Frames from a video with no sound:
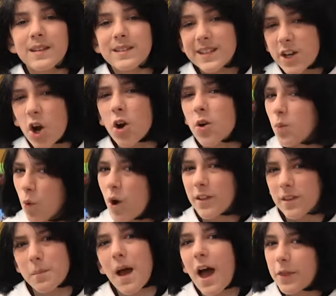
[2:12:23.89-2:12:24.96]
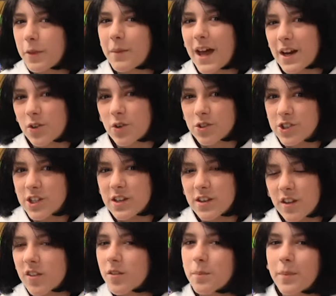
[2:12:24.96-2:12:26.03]
Descartes was a mathematical
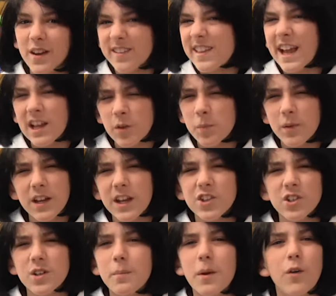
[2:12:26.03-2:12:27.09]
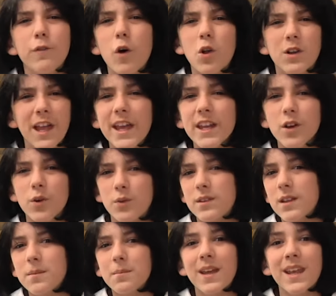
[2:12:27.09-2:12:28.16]
genius, but his explanation about volcanoes
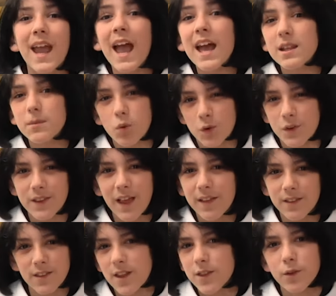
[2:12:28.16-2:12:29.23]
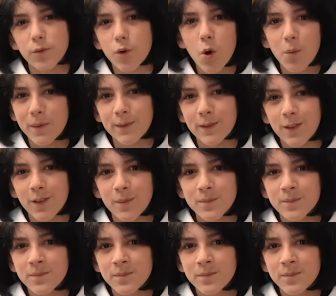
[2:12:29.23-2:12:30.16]
didn't make any more sense than the Romans.